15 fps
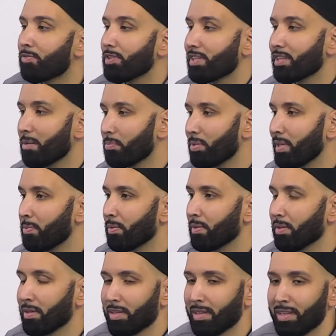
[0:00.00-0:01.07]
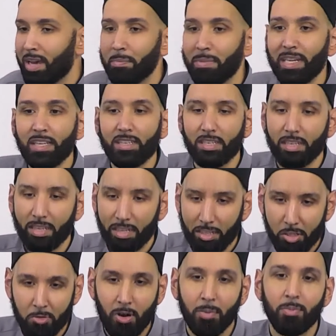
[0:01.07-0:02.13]
for some people, that means
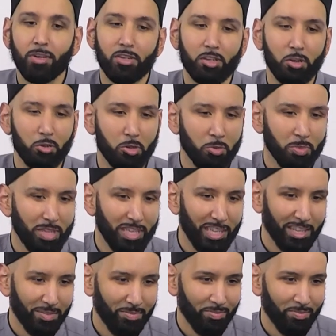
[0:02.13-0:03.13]
scrub your social media.